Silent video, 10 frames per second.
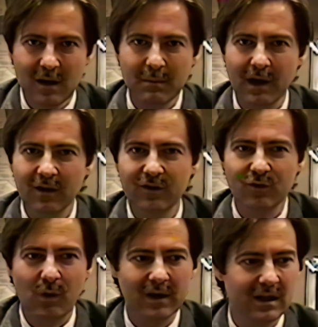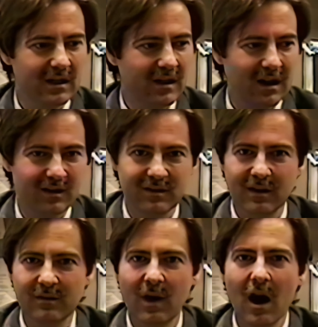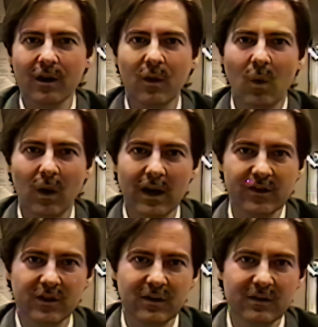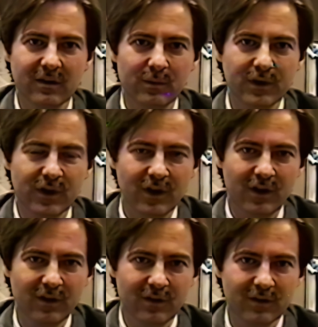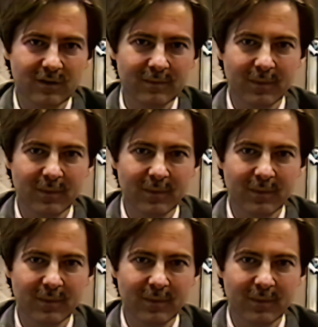by constructing tests of autocorrelations of returns,